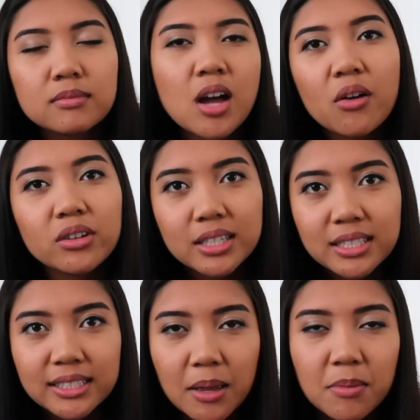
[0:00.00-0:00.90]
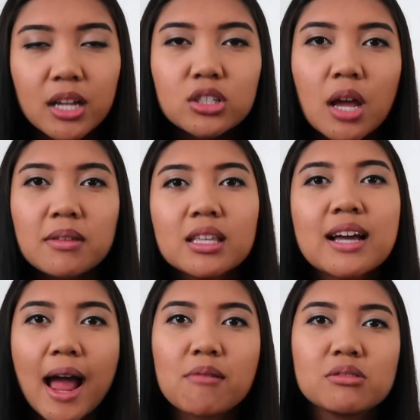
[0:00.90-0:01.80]
not really say much. I mean, the
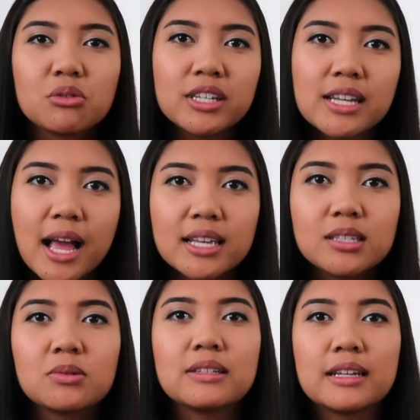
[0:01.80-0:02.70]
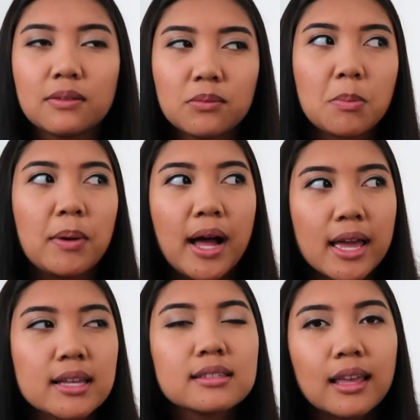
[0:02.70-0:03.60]
guy was really nice. It was nice
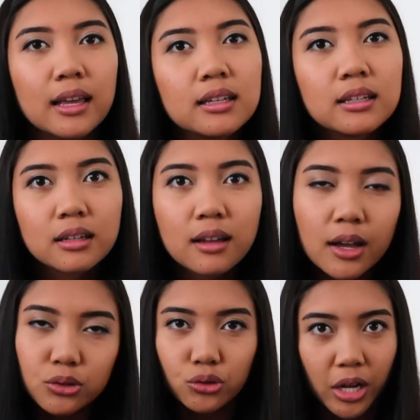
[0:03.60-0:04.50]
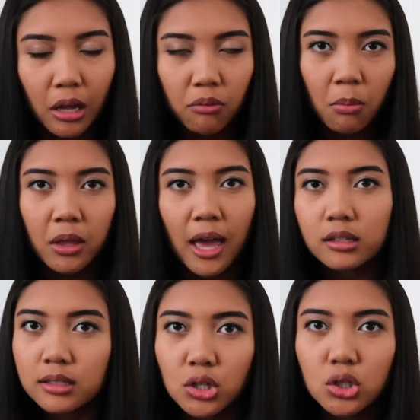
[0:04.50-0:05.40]
buy us like a drink from the
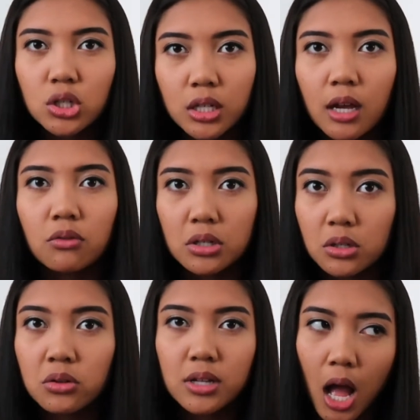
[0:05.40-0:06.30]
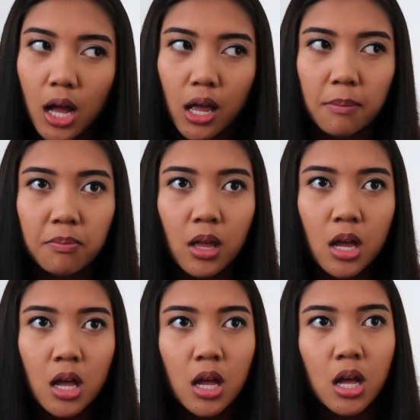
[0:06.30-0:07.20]
gas station every single time.
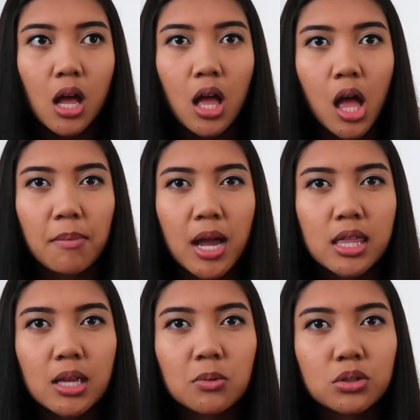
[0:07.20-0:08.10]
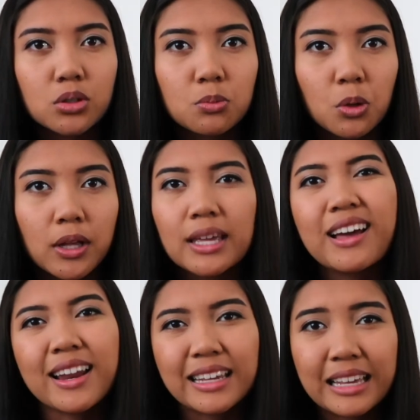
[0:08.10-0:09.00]
I think it was just more like
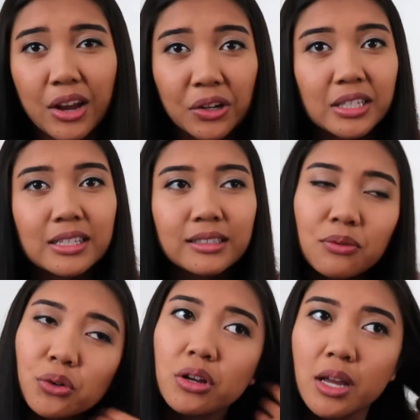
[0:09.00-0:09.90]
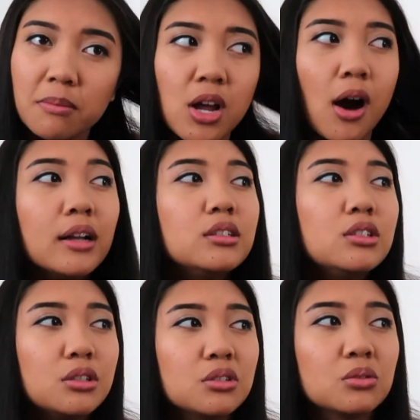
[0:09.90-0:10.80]
kind of careless for him not
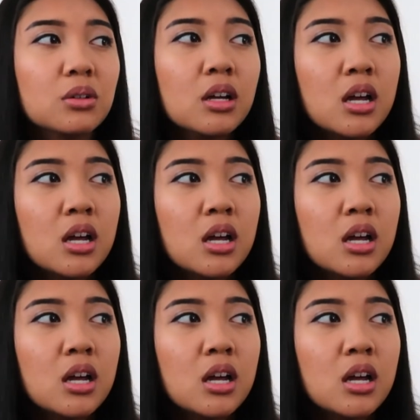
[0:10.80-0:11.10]
to